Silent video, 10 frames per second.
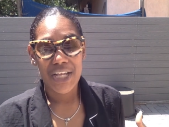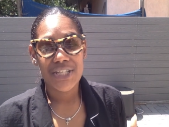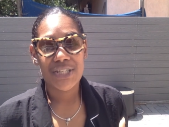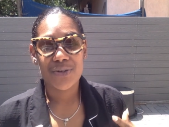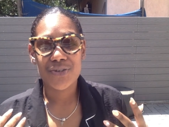
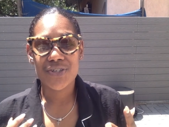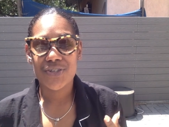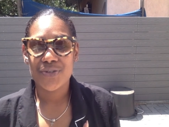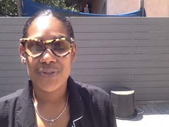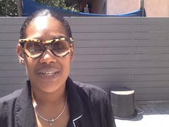So those are
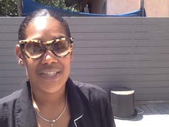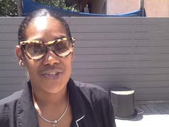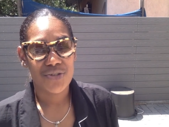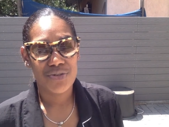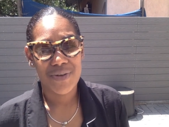two things
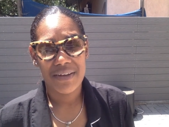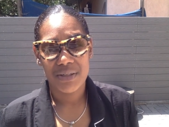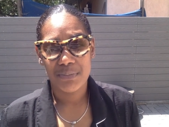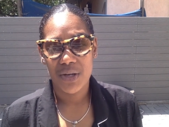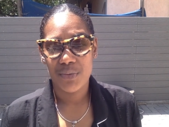that you do have
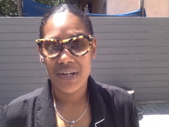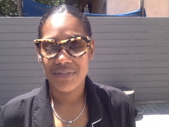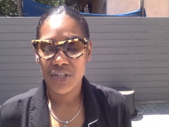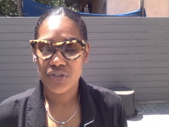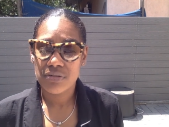to be aware
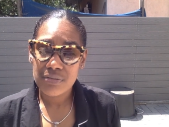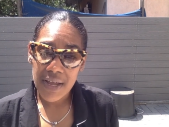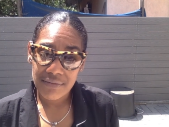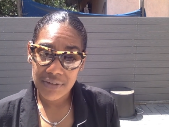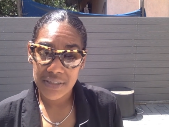of, that you do
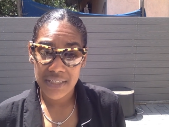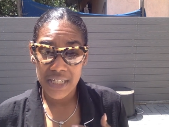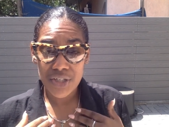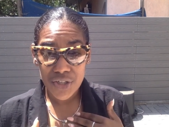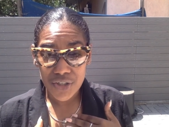have an
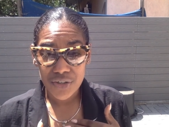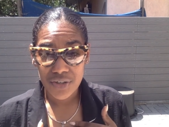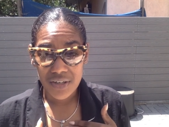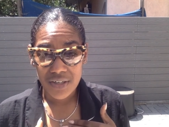inner,